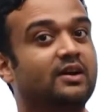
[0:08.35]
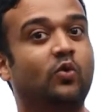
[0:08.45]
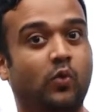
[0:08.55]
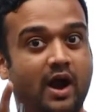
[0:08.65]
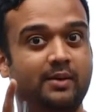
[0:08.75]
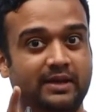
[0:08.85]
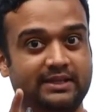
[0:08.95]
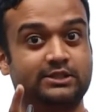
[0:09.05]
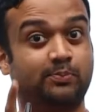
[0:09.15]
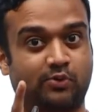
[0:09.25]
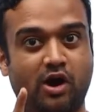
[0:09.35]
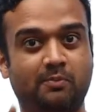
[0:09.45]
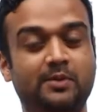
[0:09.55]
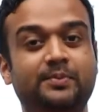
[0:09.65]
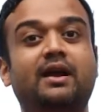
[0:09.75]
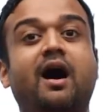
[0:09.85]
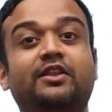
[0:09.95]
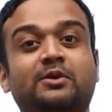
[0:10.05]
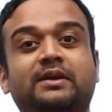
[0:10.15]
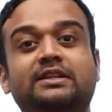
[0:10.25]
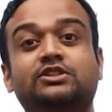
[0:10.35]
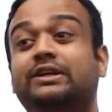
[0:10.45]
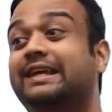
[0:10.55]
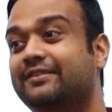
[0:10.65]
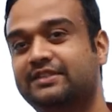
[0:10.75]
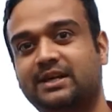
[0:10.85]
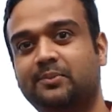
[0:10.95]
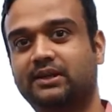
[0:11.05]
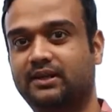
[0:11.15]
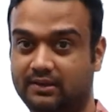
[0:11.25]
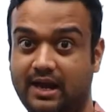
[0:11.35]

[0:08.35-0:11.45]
One means problem, the other means to give something.